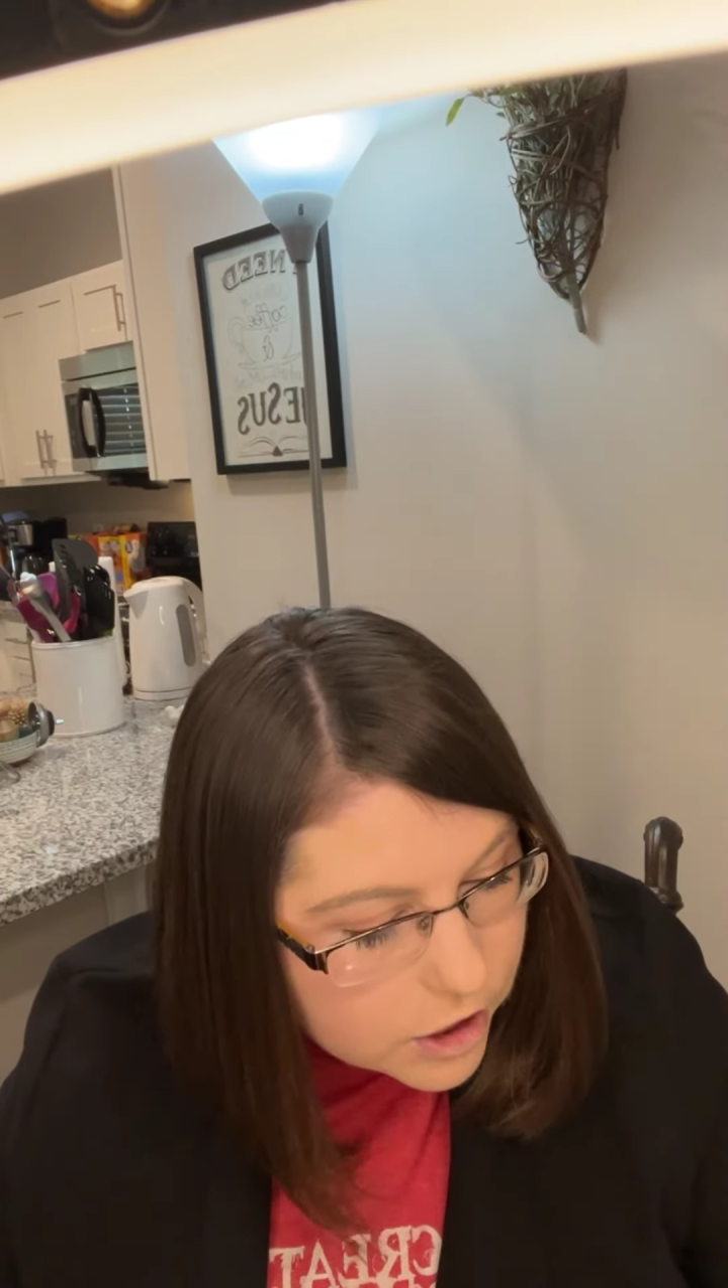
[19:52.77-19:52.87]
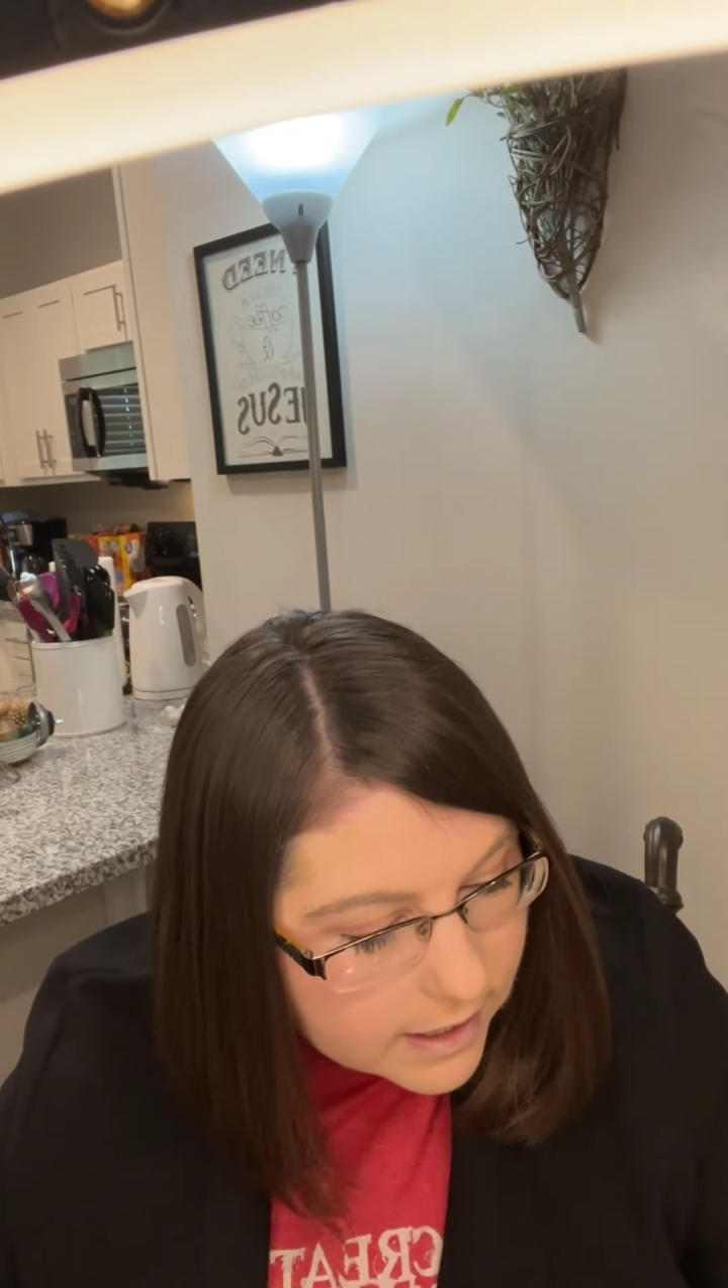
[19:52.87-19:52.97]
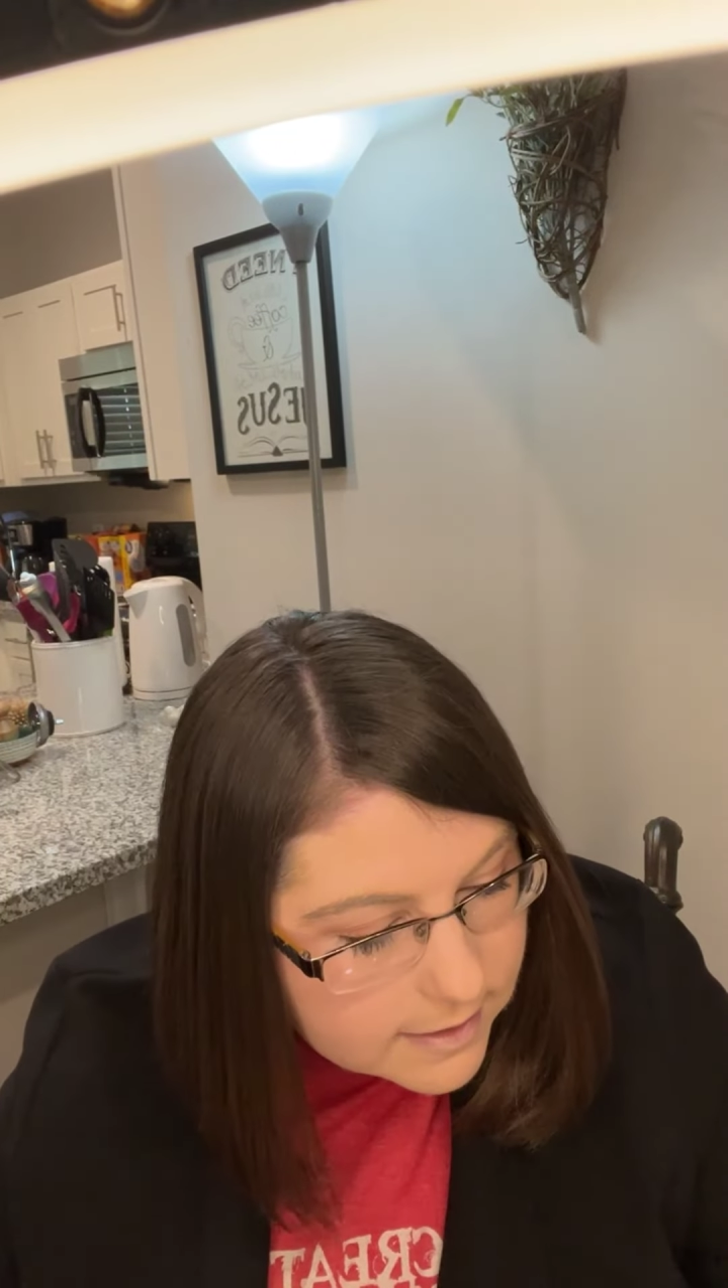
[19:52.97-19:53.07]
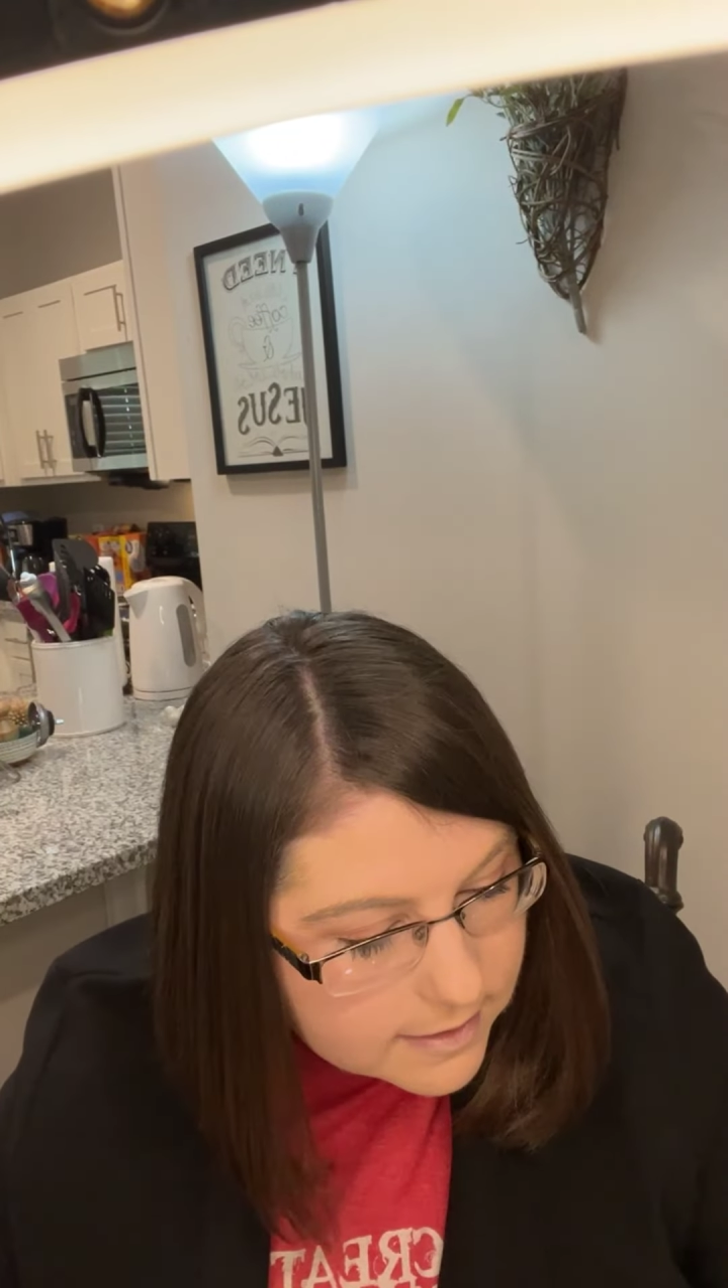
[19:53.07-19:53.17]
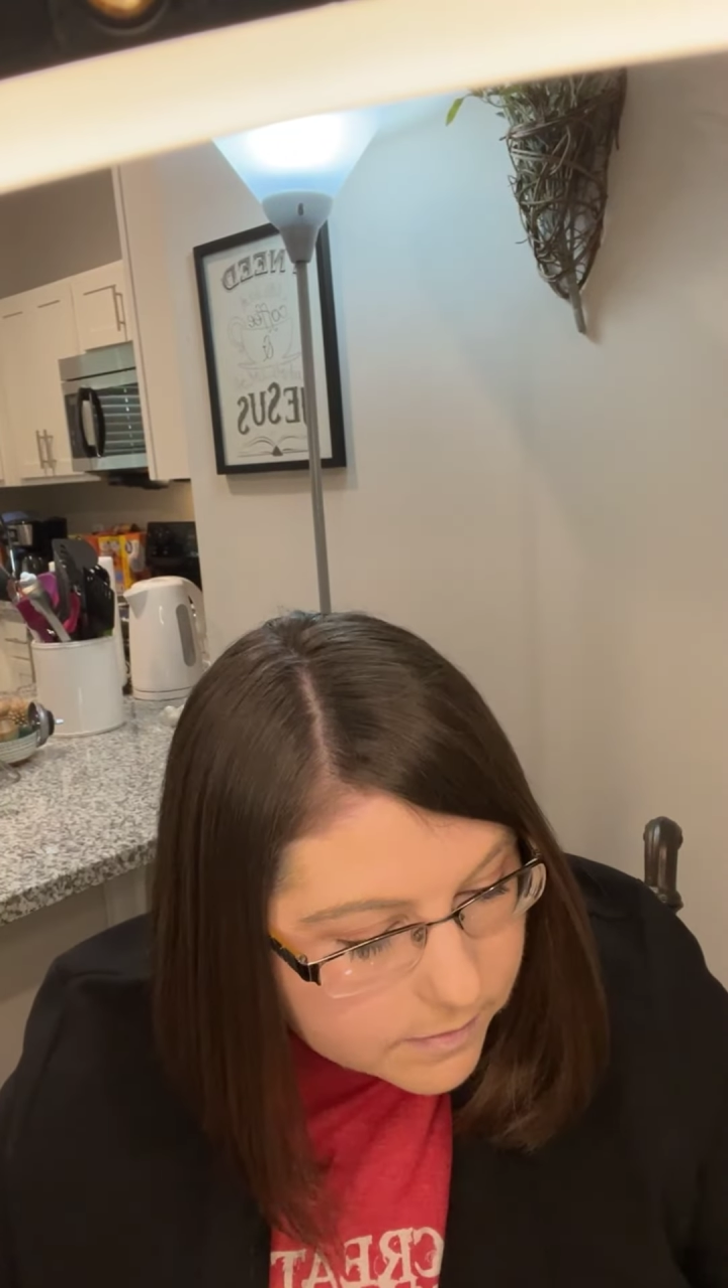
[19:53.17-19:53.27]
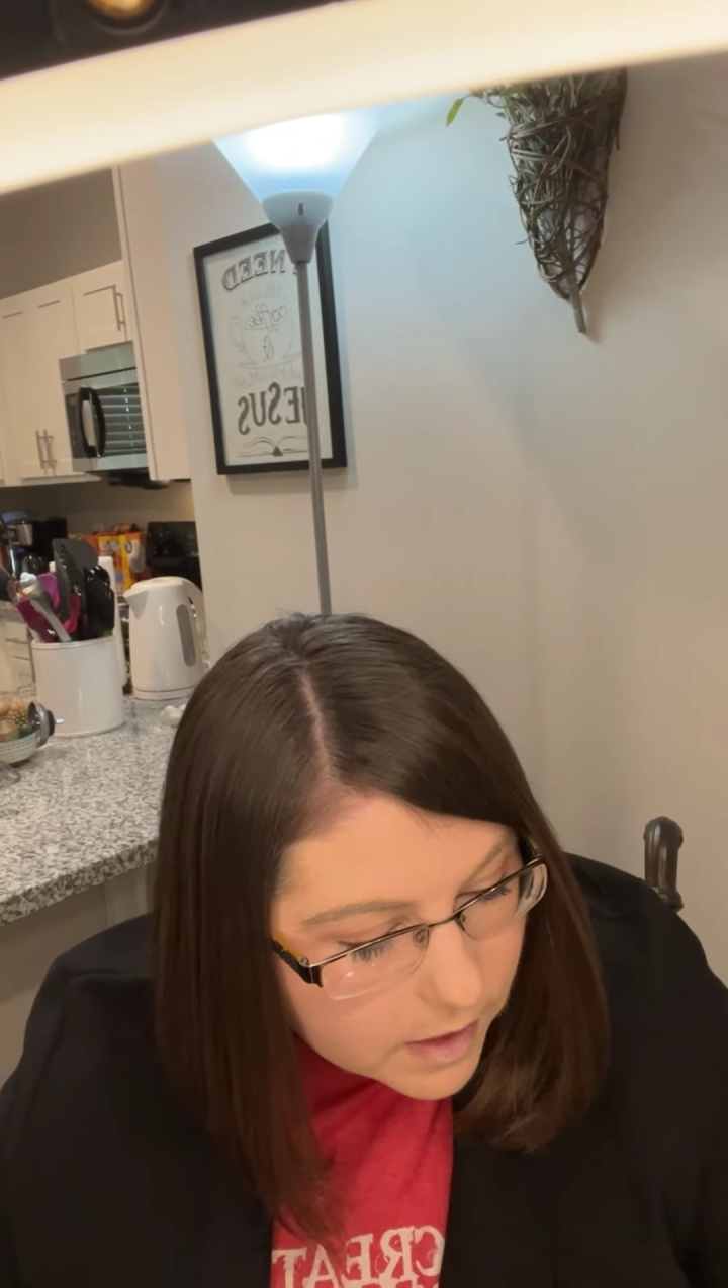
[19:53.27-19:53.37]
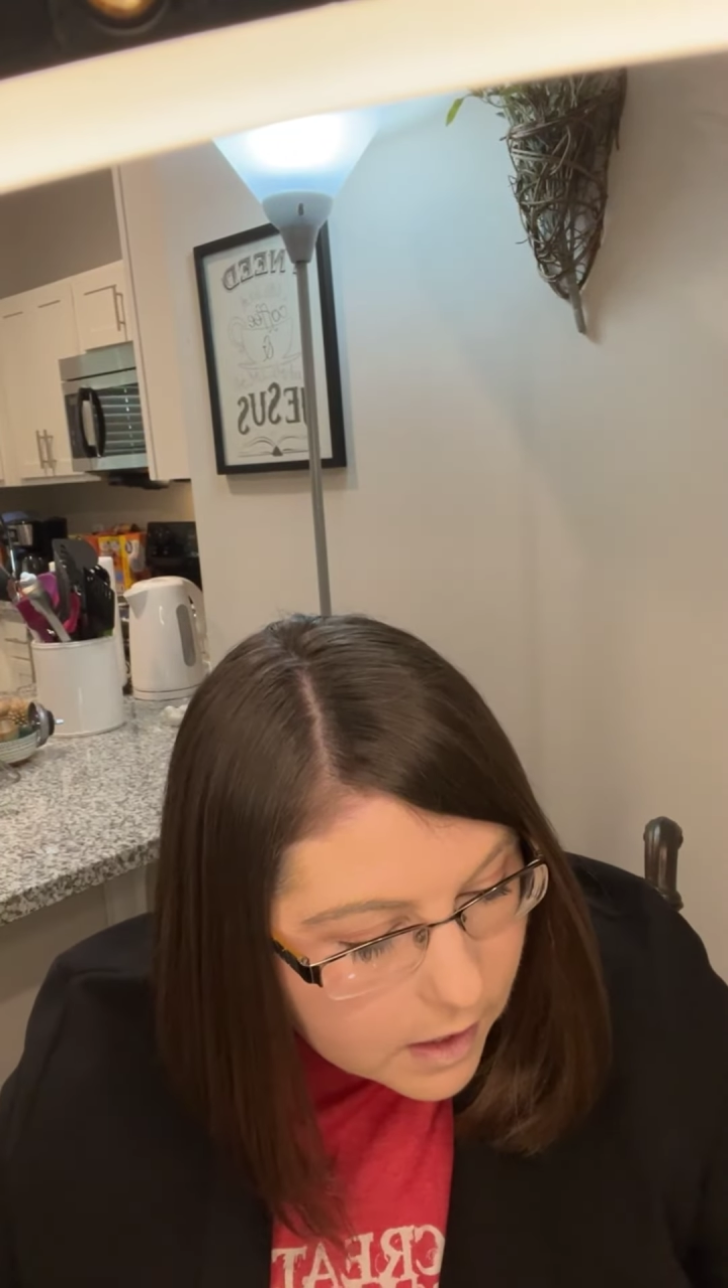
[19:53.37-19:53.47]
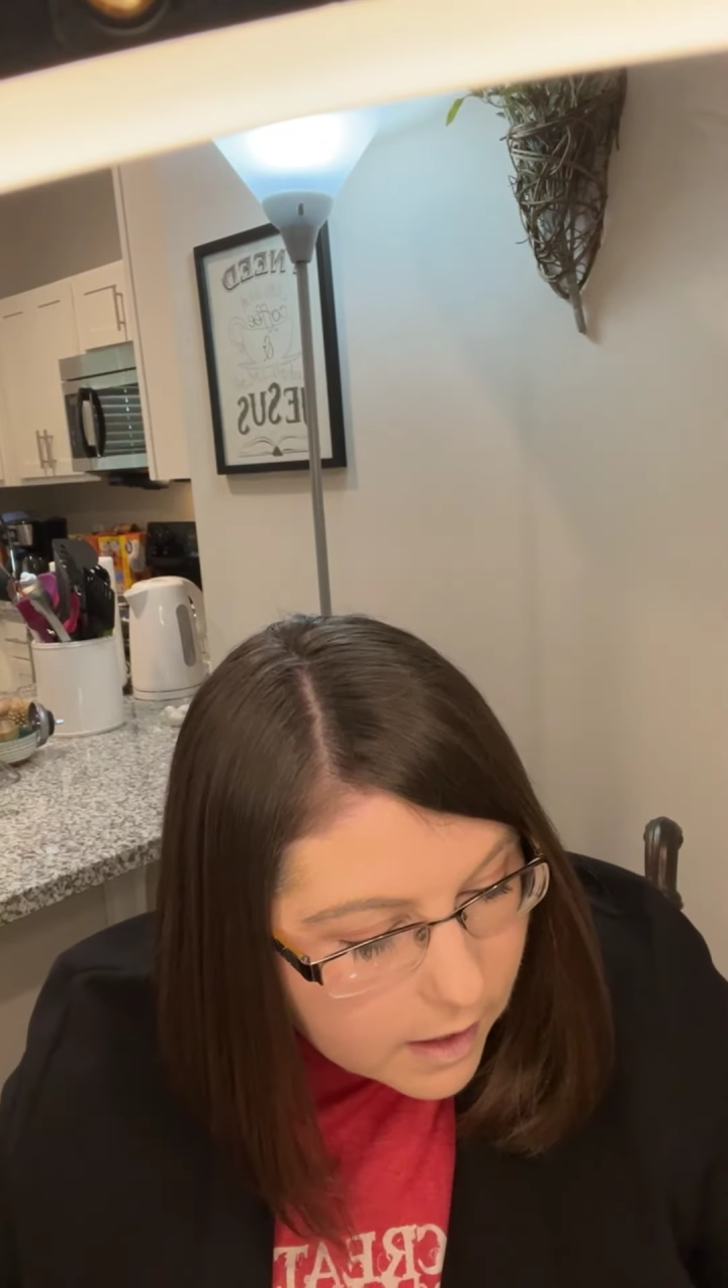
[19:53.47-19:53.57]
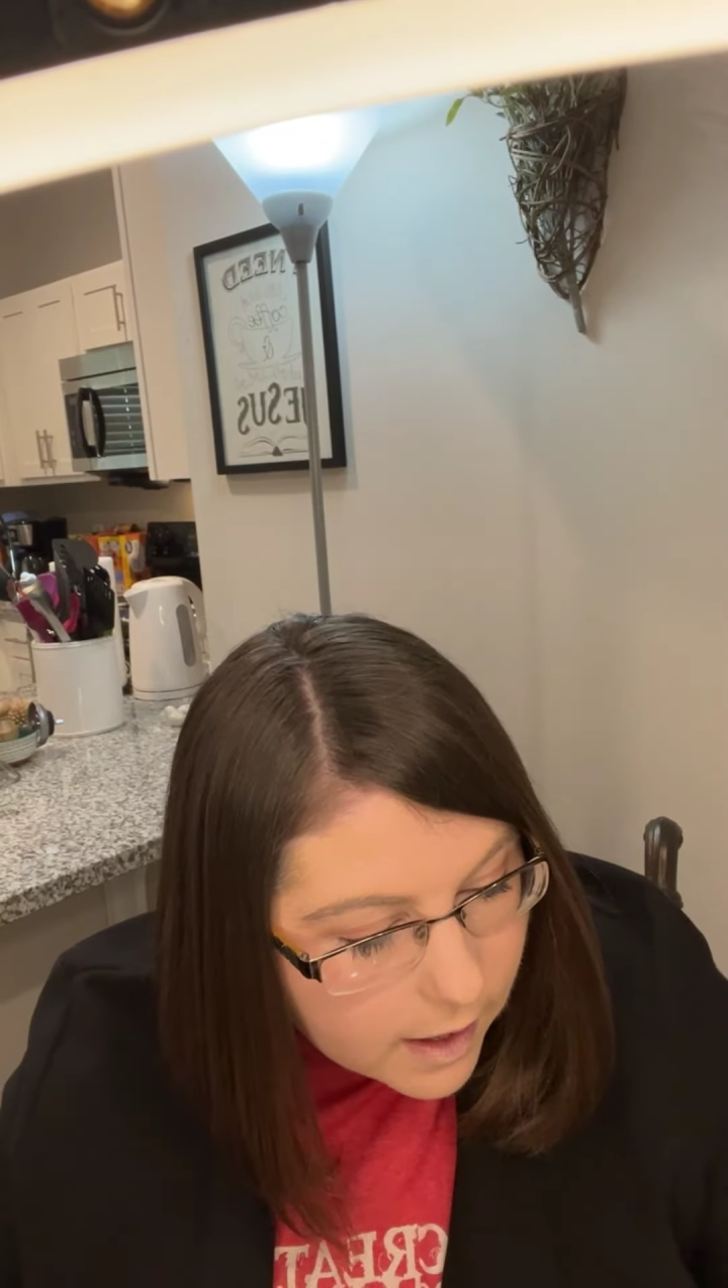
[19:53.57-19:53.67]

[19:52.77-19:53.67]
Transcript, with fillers: gents.